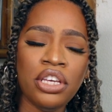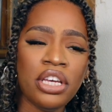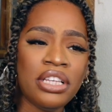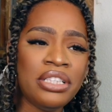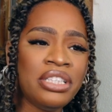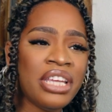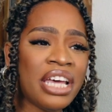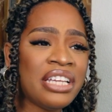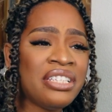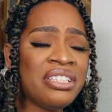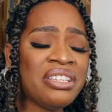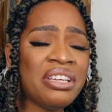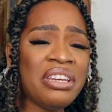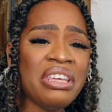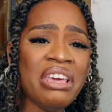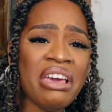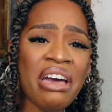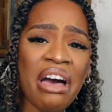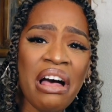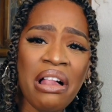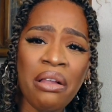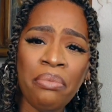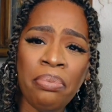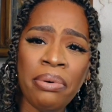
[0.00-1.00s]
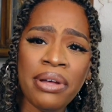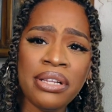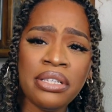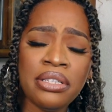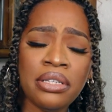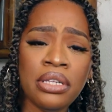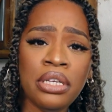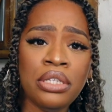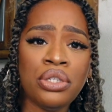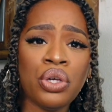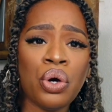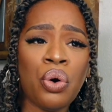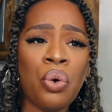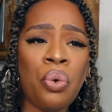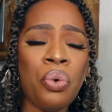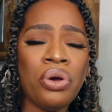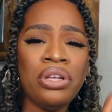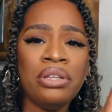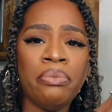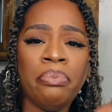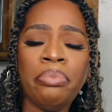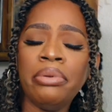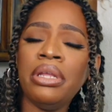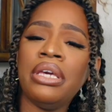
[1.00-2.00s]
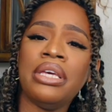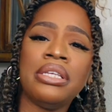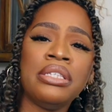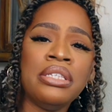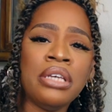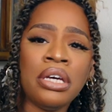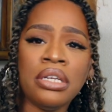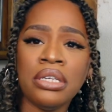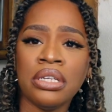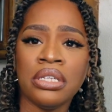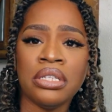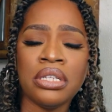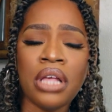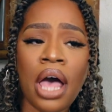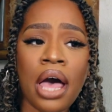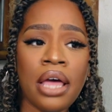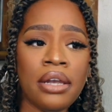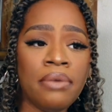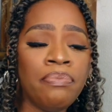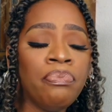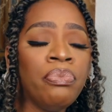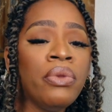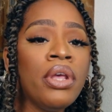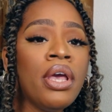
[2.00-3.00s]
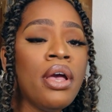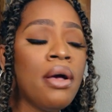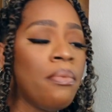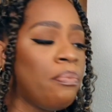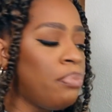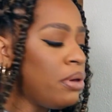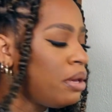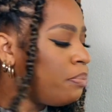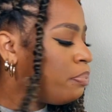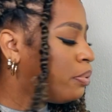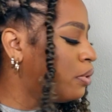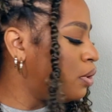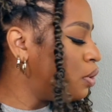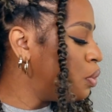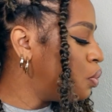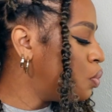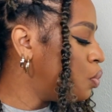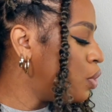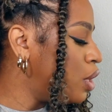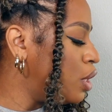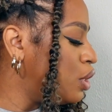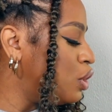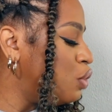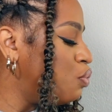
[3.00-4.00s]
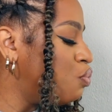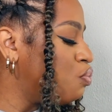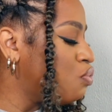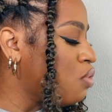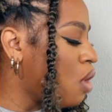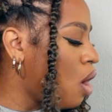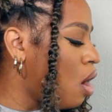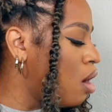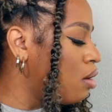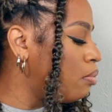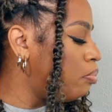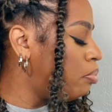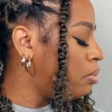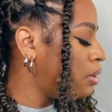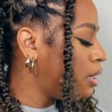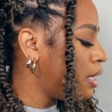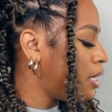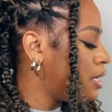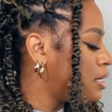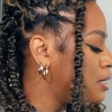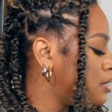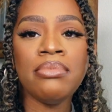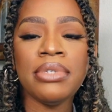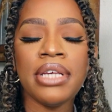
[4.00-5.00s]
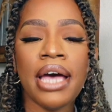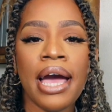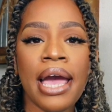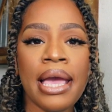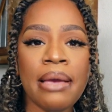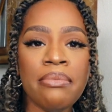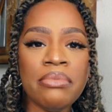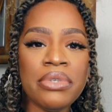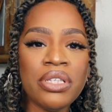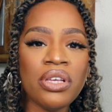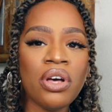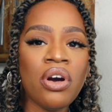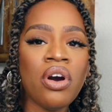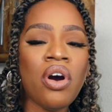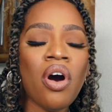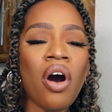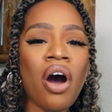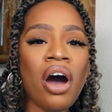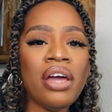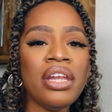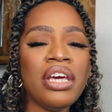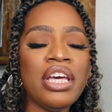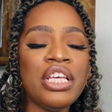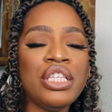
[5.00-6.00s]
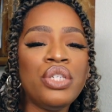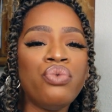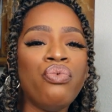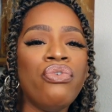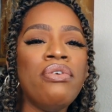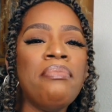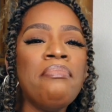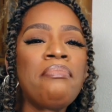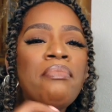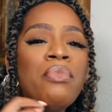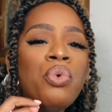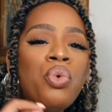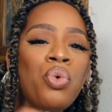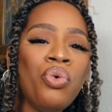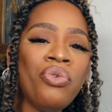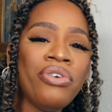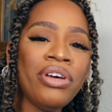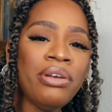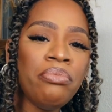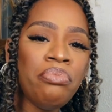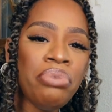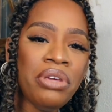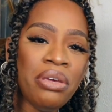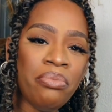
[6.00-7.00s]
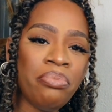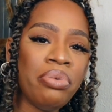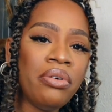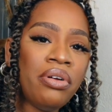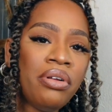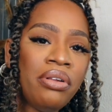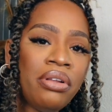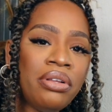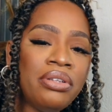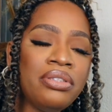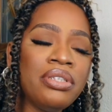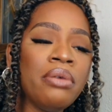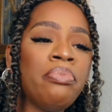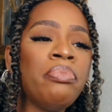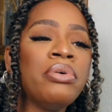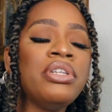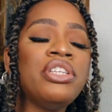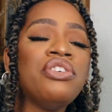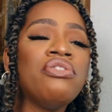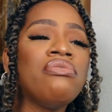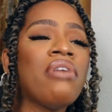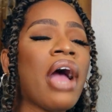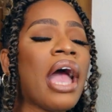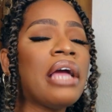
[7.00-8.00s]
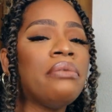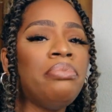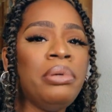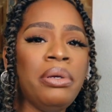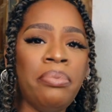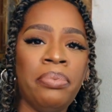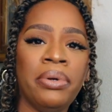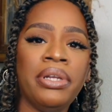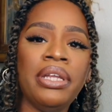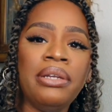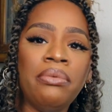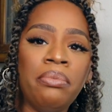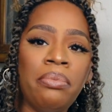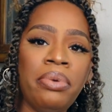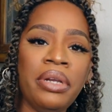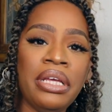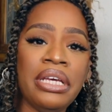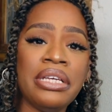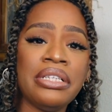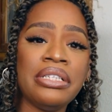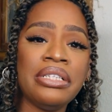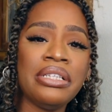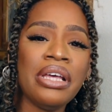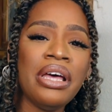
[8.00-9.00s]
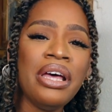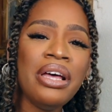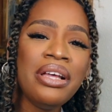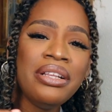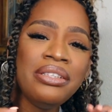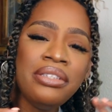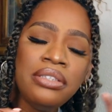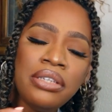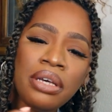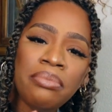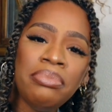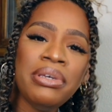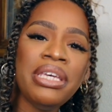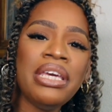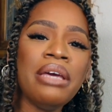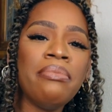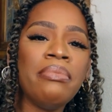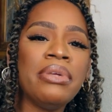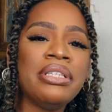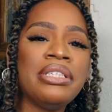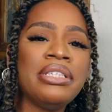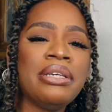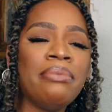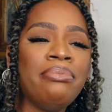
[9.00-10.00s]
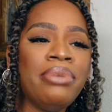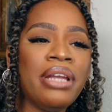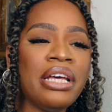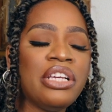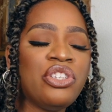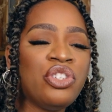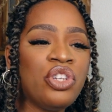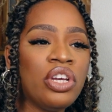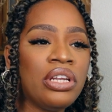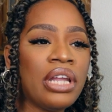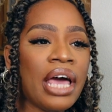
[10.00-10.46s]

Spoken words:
Your destiny helpers need to go in place, you understand? People who are in the wrong place, sometimes God is removing people to put the right people in place to be able to bless you.